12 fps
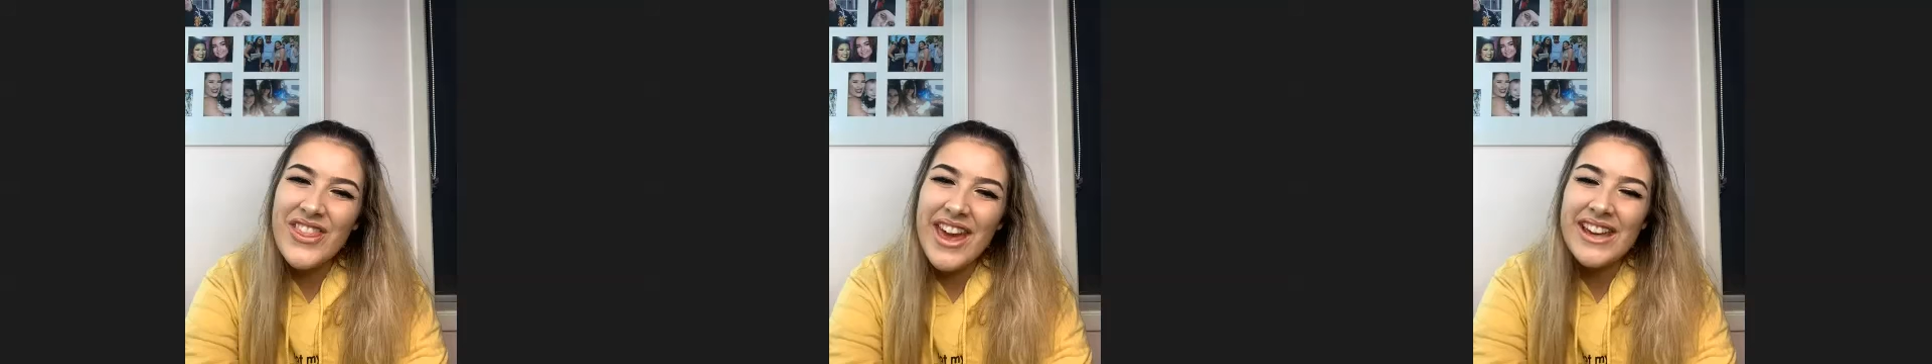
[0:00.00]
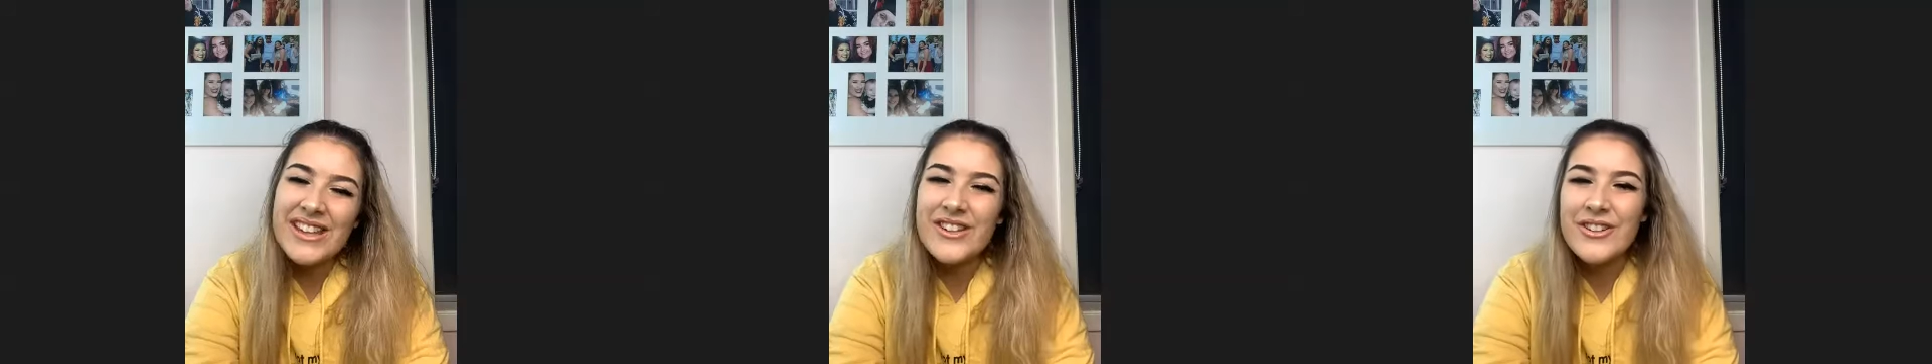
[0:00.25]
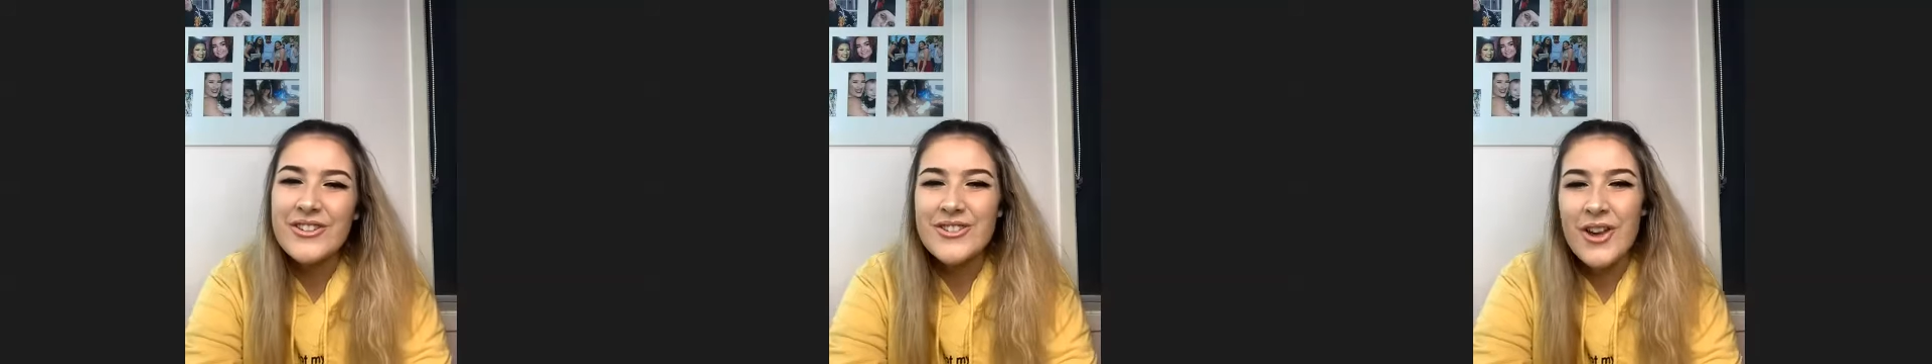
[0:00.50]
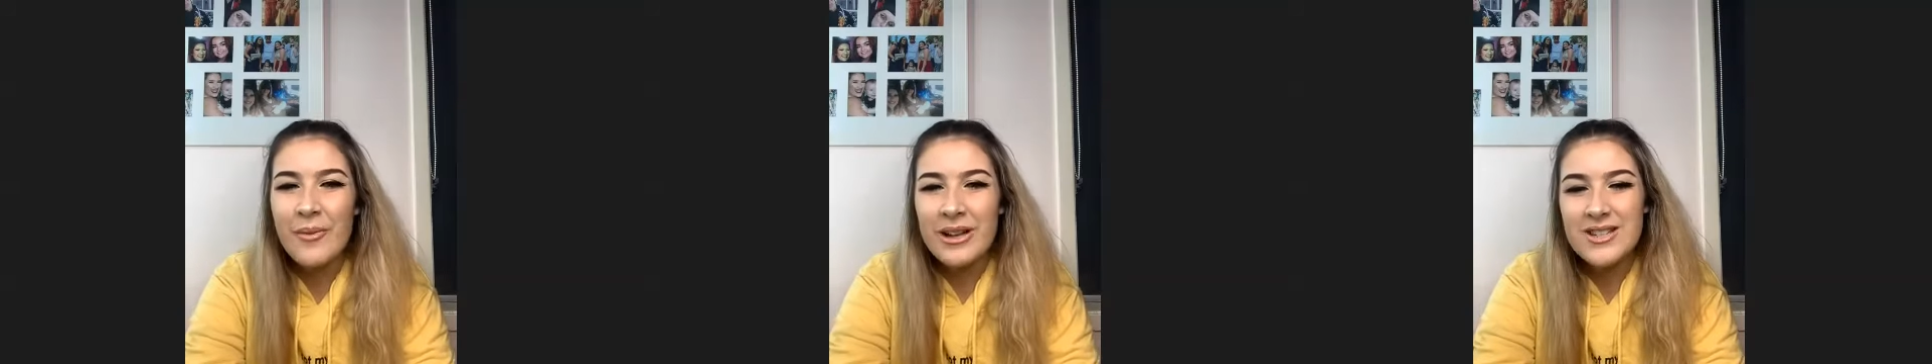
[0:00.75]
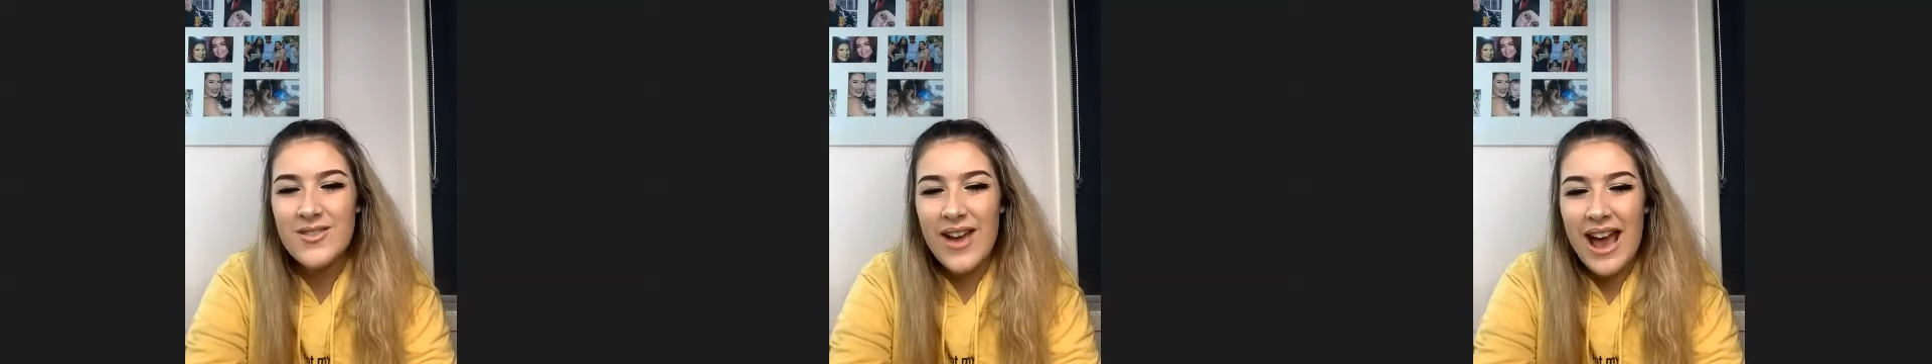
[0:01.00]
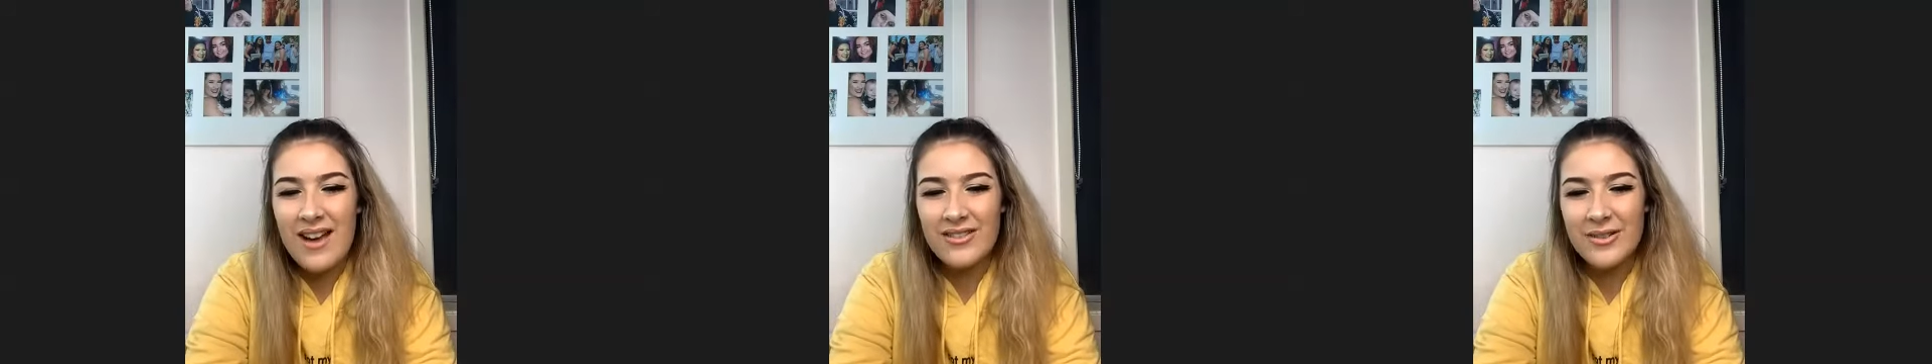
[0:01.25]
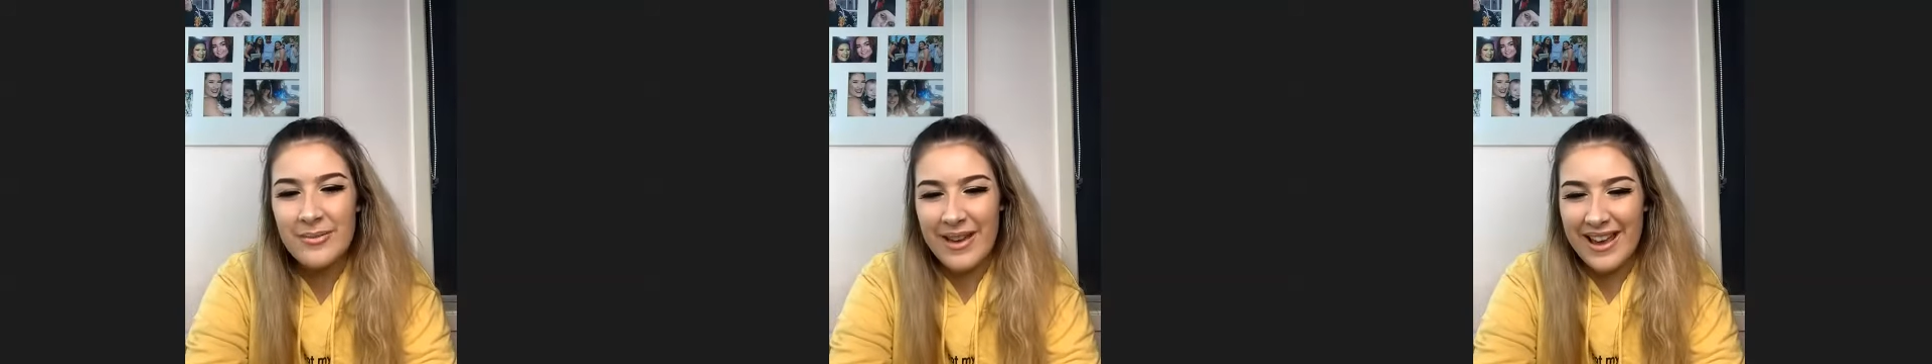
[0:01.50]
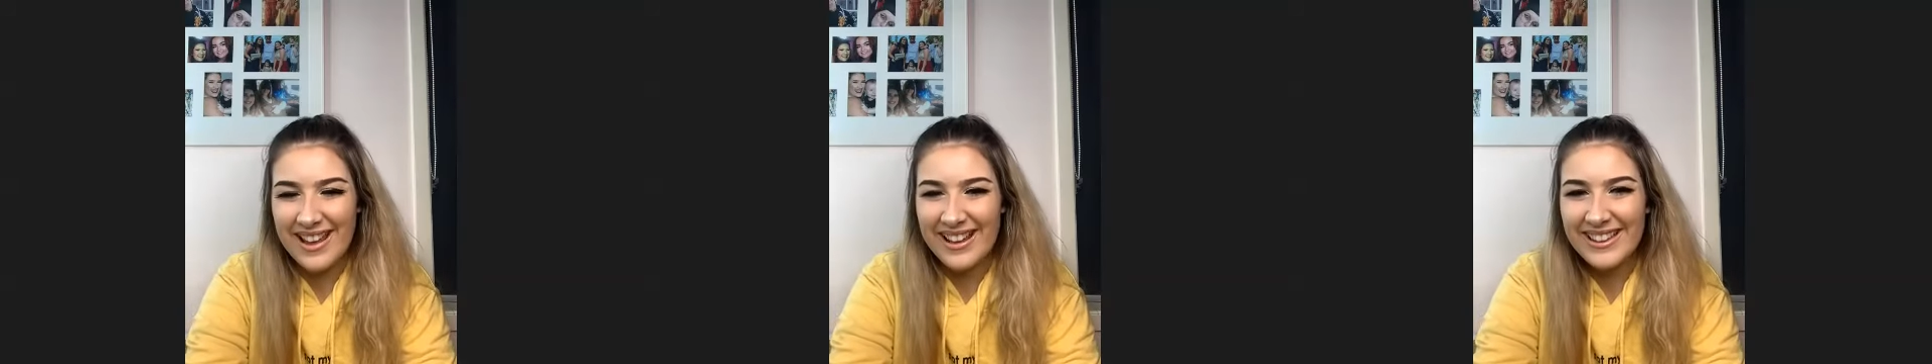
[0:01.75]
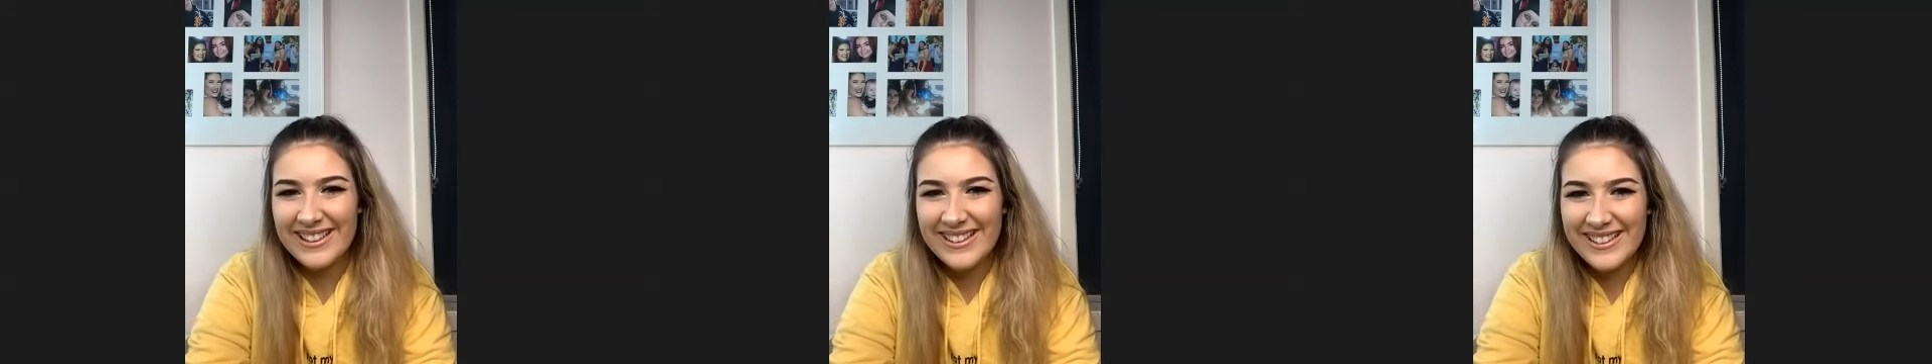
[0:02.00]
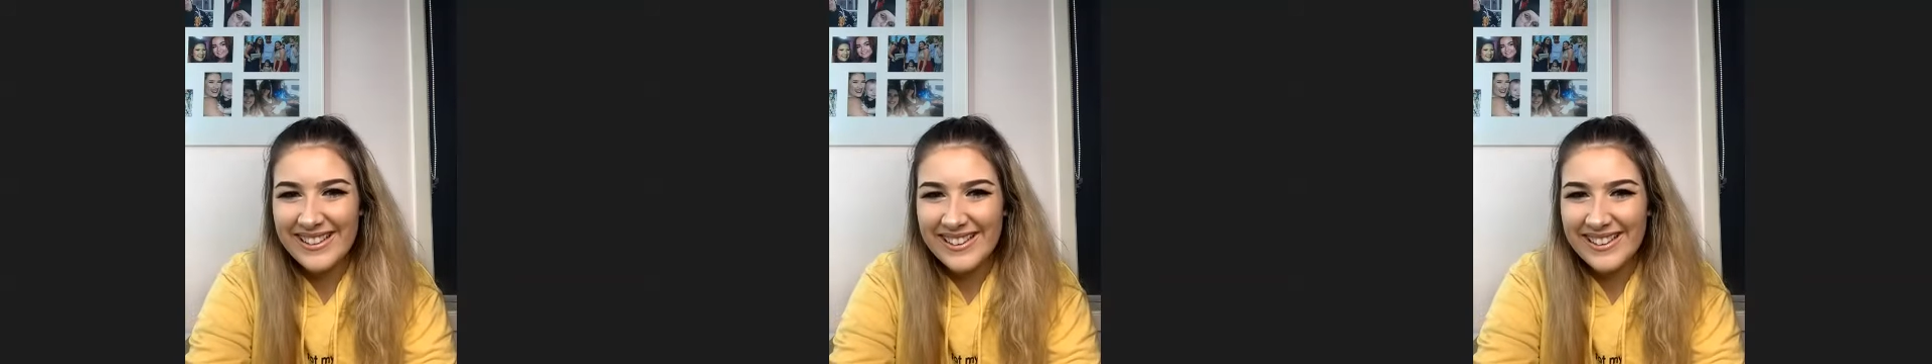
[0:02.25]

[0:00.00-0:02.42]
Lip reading: Thank you so much for having me.